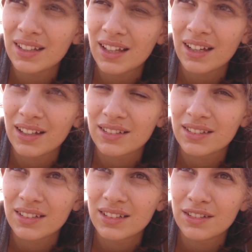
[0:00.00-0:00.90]
yeah,
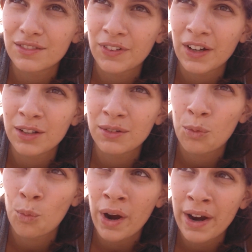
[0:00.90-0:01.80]

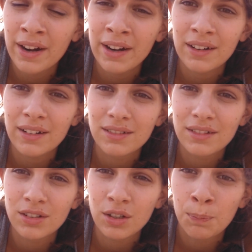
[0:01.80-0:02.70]
find where
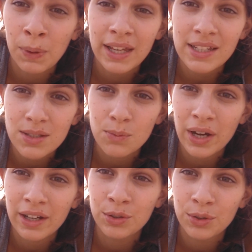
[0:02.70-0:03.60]
a place
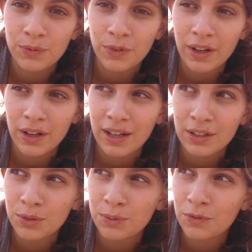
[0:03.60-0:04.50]
where I
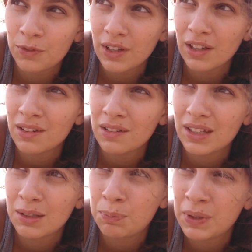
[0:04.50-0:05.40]
could feel
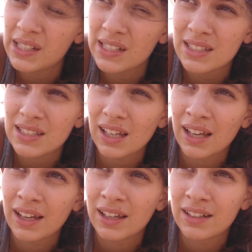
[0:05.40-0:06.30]
in peace
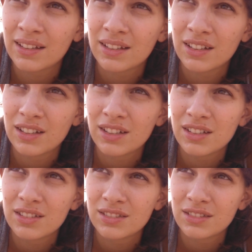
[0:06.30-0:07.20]
and
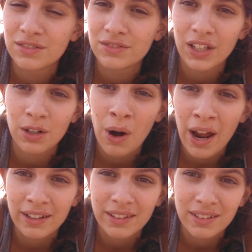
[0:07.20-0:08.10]
feel
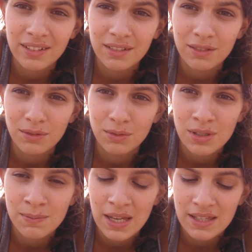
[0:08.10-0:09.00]
right
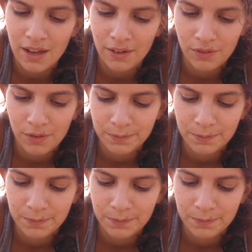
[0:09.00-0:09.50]
with myself.